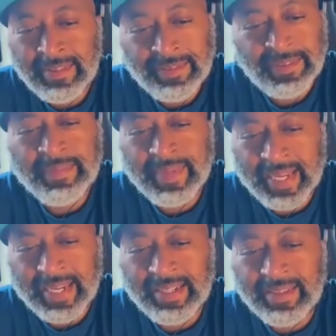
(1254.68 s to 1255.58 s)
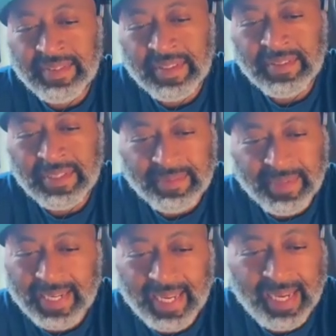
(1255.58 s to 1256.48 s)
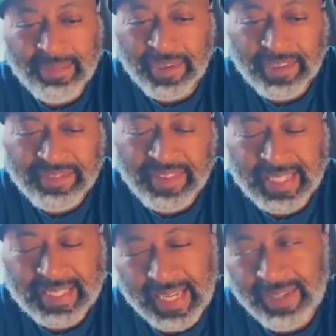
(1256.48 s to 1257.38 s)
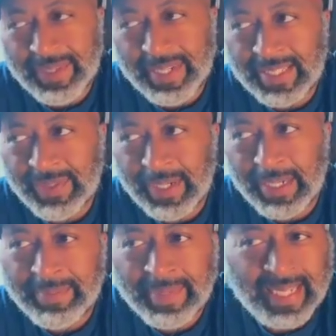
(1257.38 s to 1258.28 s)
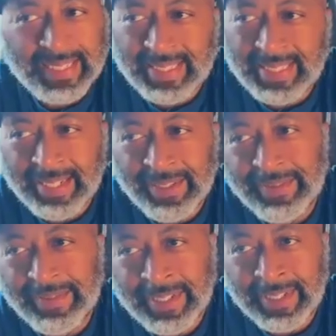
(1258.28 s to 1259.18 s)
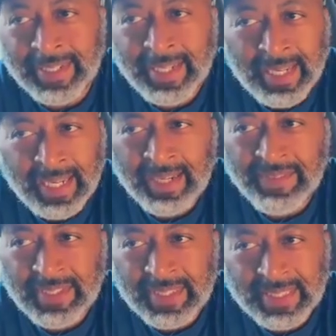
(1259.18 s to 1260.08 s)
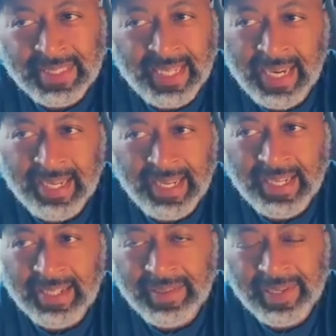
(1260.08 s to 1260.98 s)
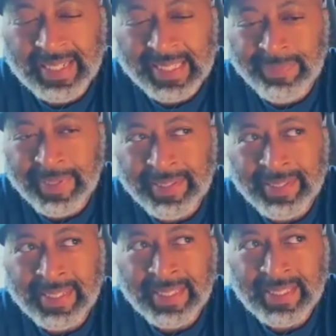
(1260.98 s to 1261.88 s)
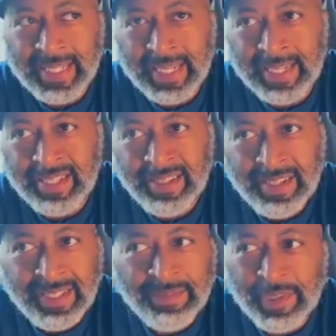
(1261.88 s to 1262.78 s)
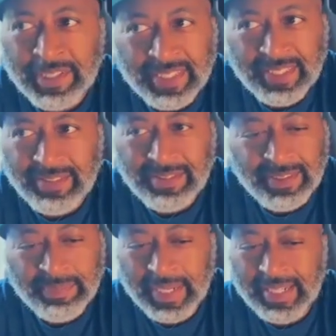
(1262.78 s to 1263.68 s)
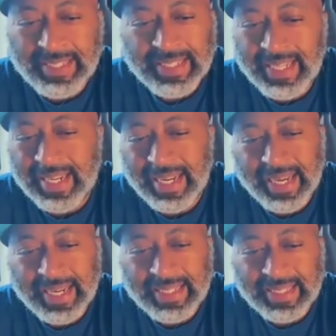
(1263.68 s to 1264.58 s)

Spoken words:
from that interview, you might gain more fans that way as well. But I just think overall, interviews is kind of like a great experience, and the more you do, the better you get at it.